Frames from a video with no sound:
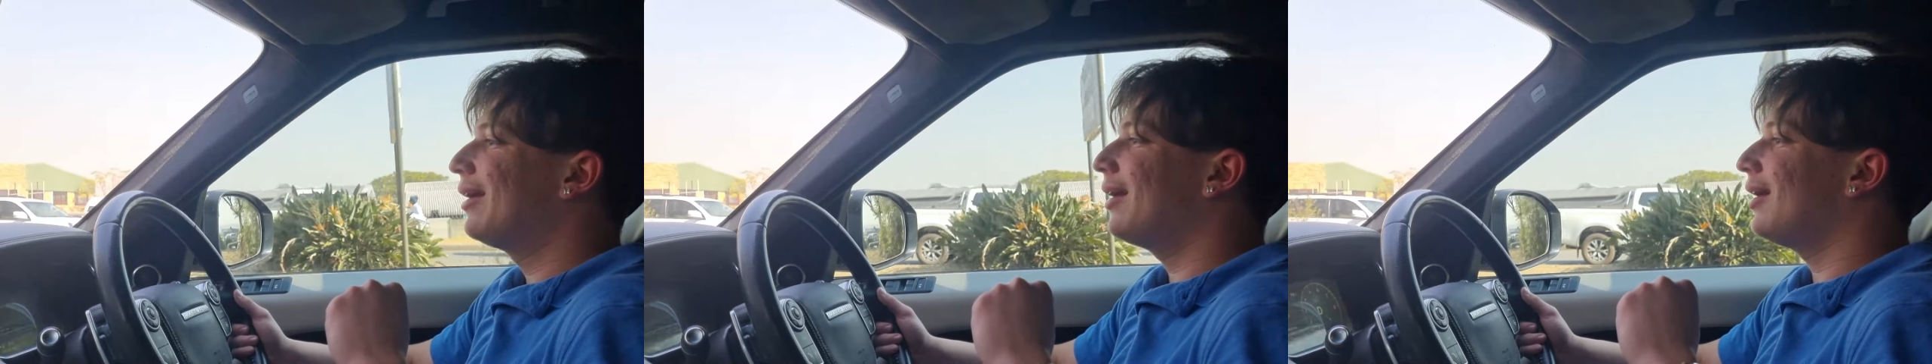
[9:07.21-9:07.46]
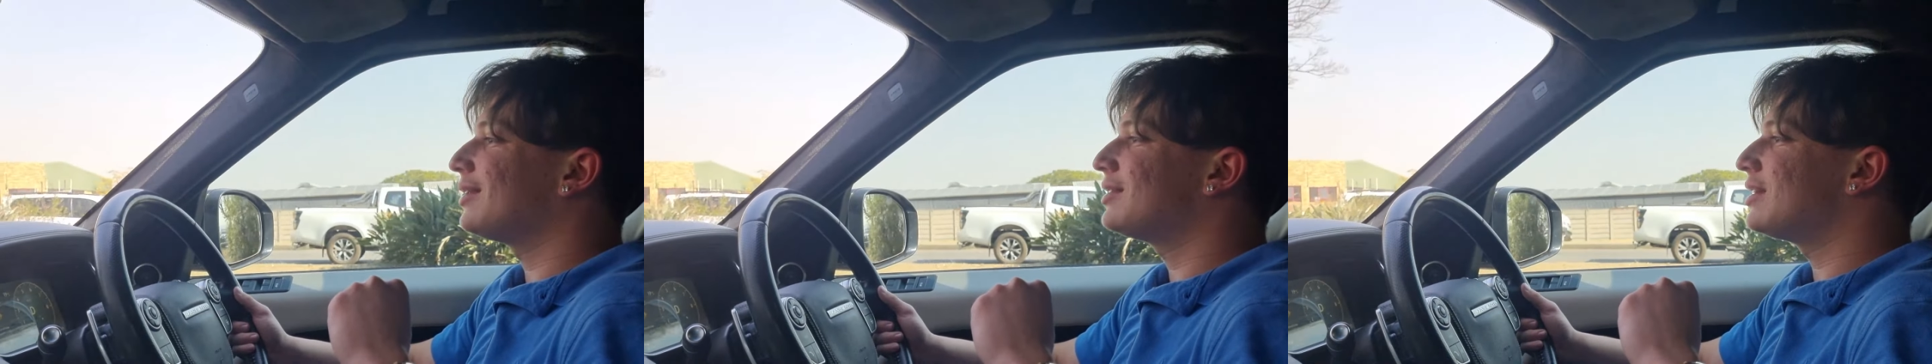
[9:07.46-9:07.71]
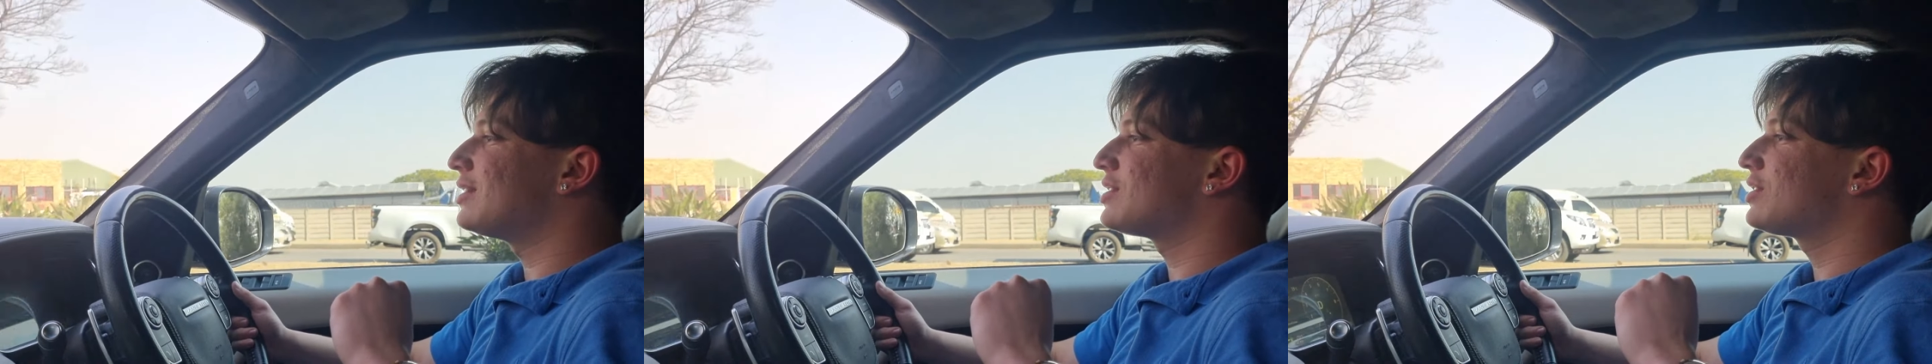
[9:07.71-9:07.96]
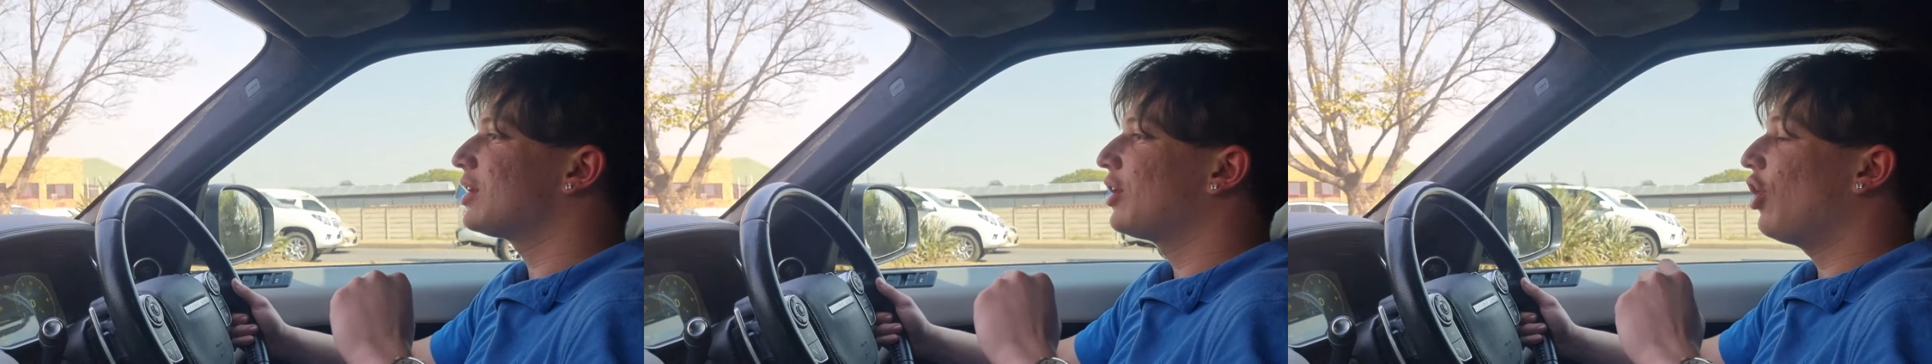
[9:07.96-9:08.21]
It
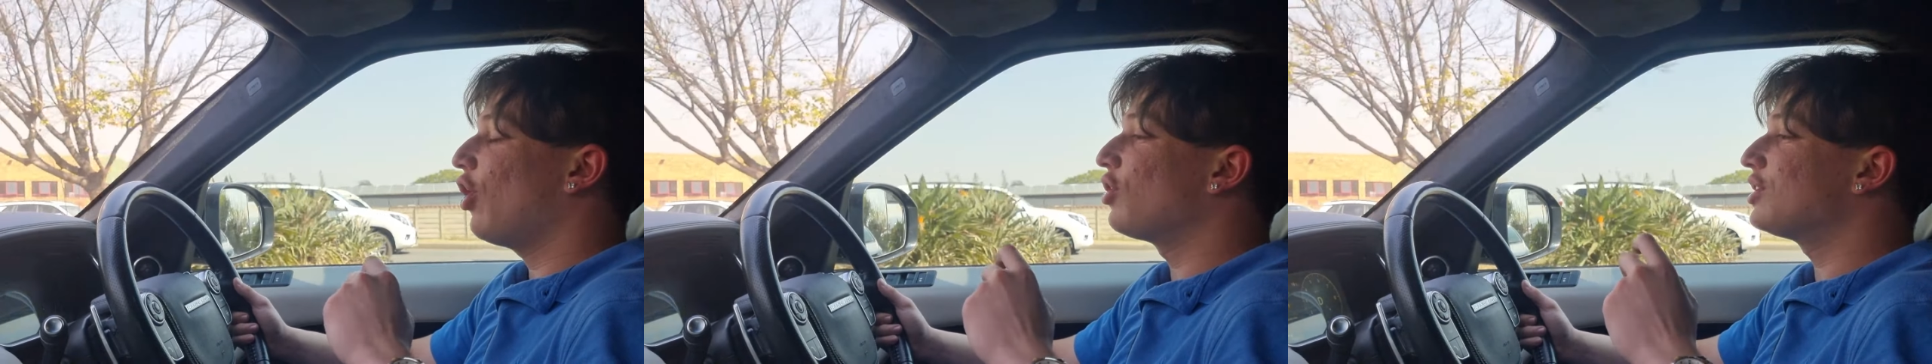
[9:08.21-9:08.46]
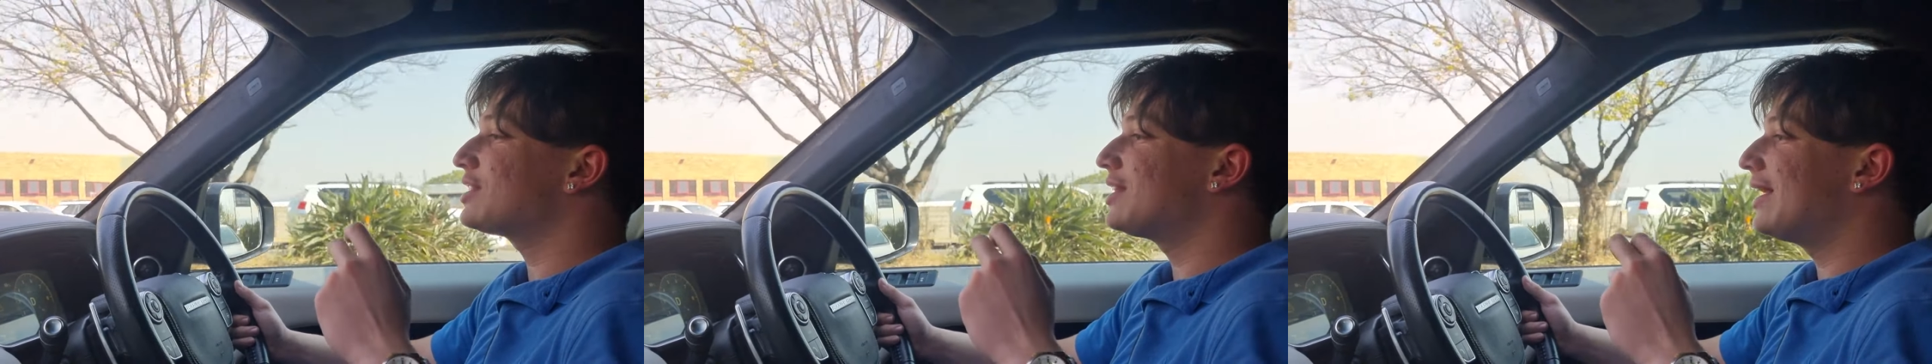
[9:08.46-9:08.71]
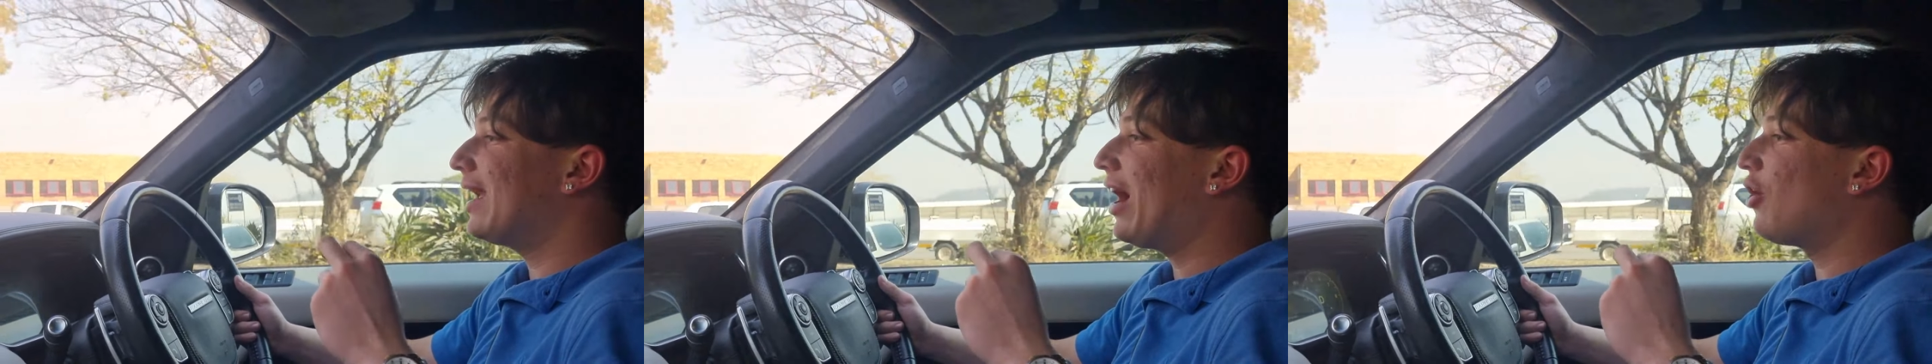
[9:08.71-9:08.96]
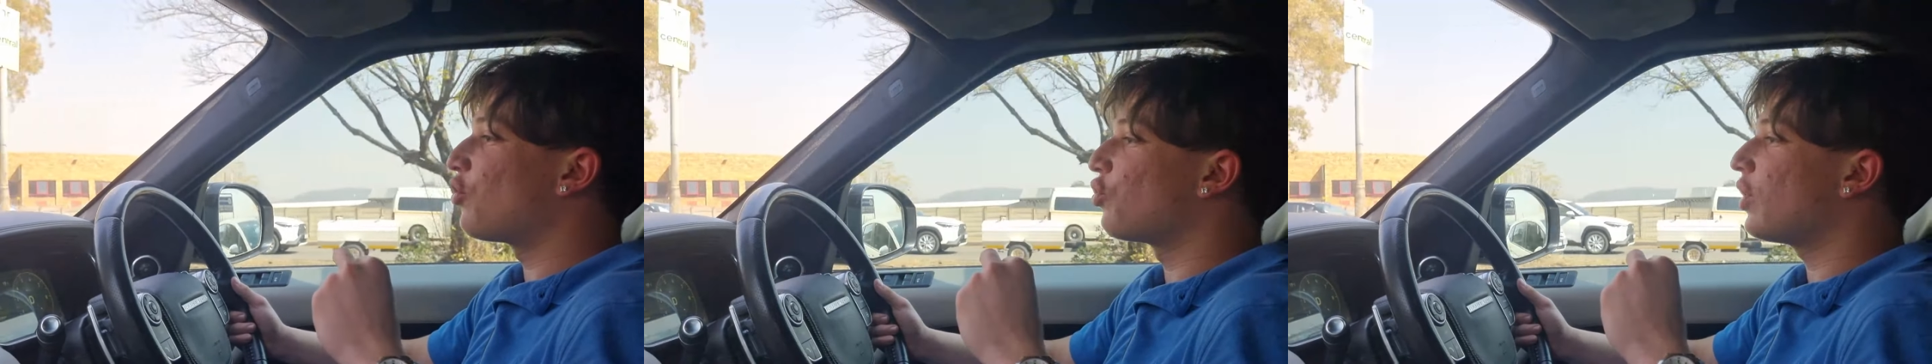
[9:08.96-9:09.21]
is honestly
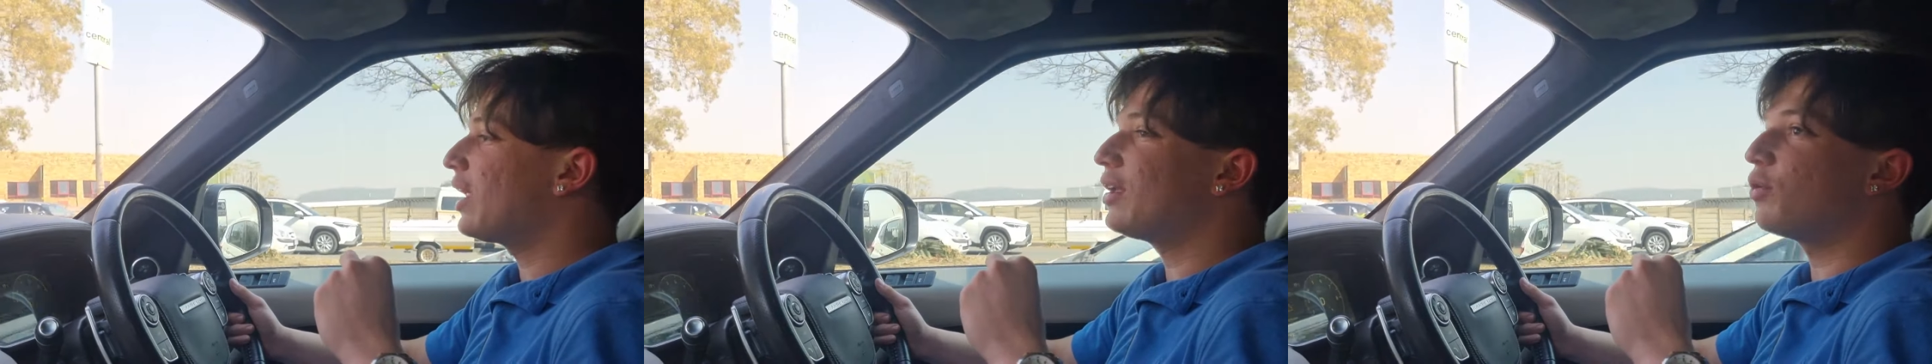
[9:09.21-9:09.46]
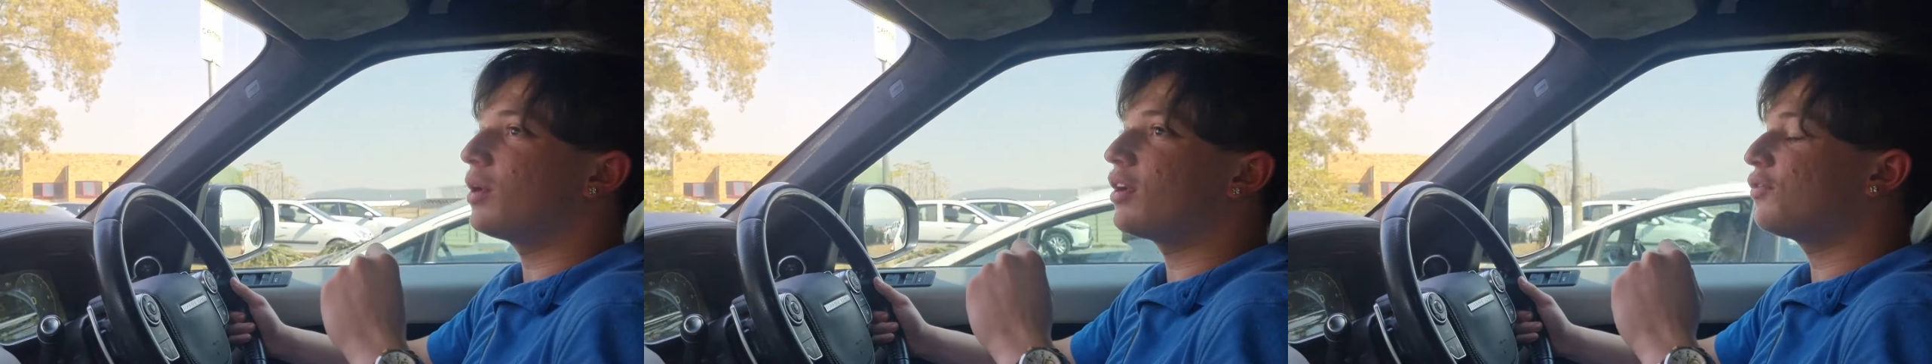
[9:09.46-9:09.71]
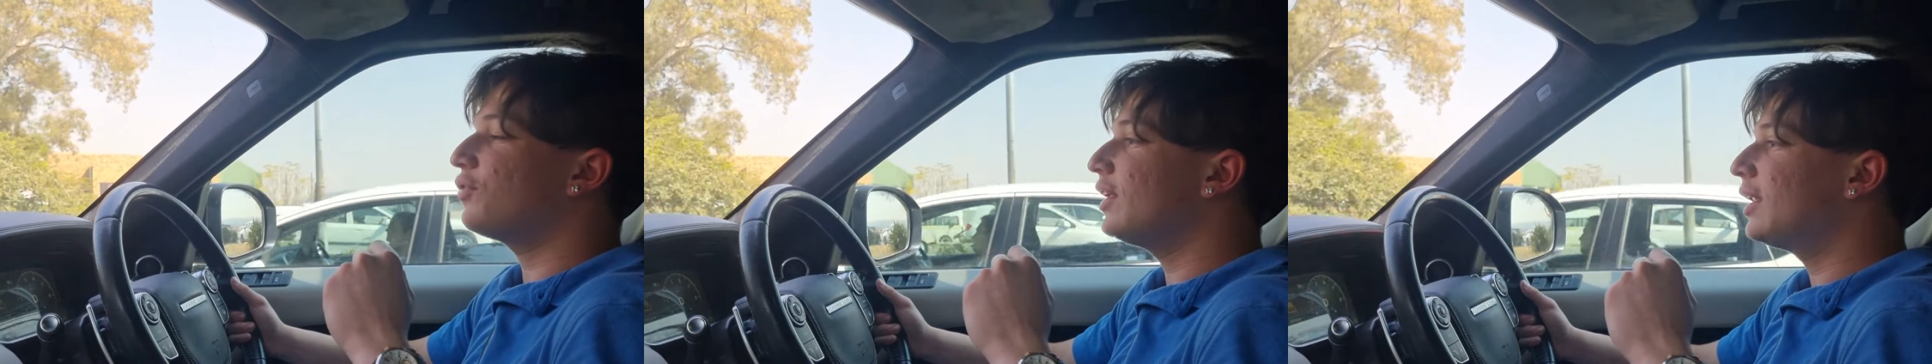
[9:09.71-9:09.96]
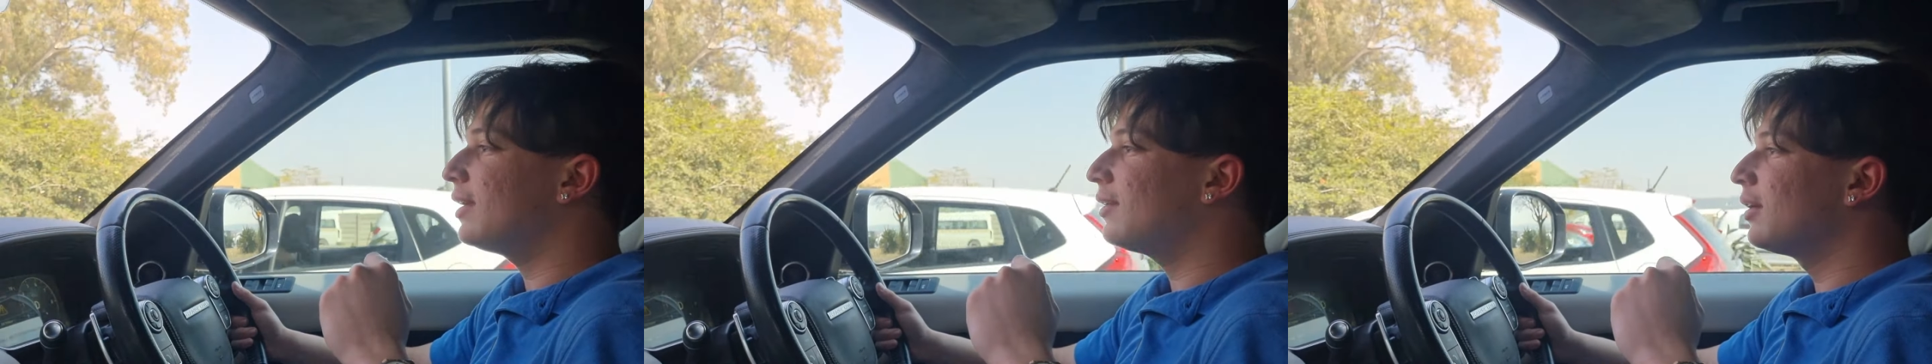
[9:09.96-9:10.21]
a really weird
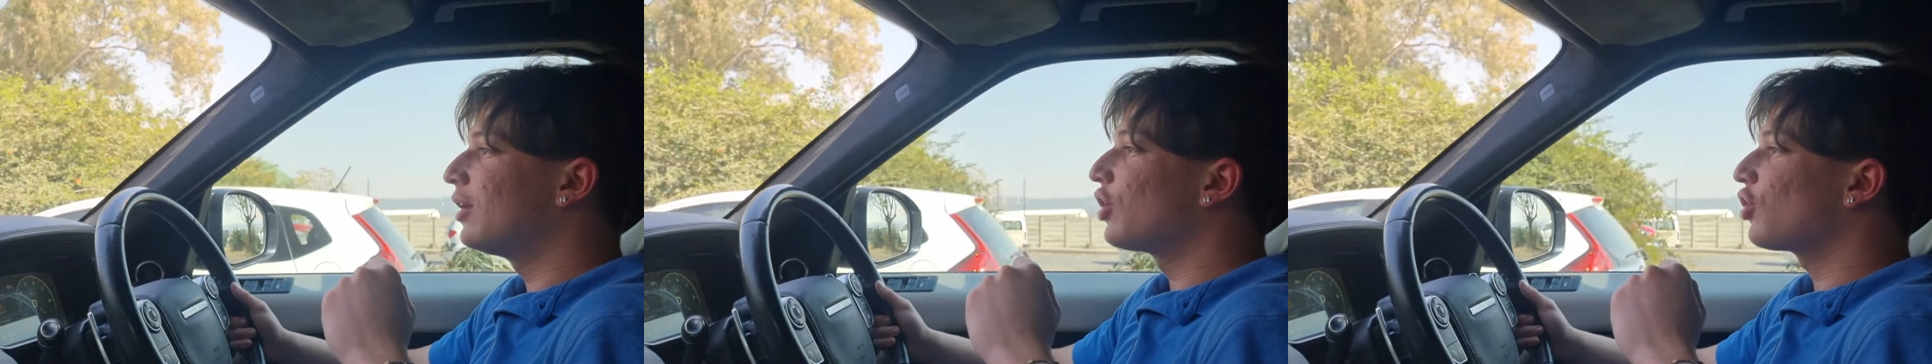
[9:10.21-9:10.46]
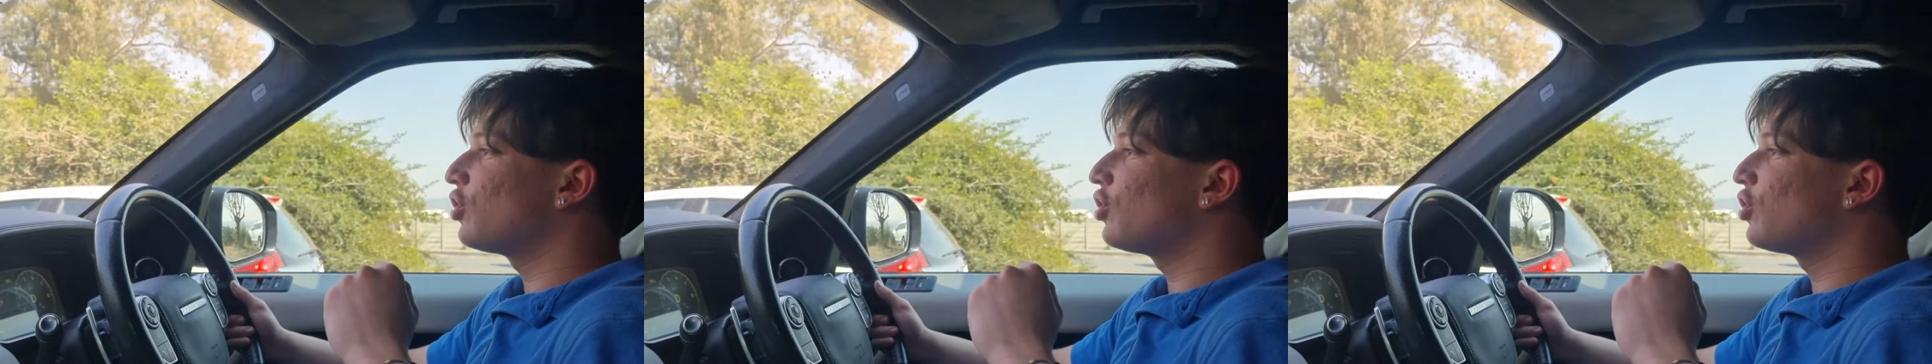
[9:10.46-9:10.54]
feeling,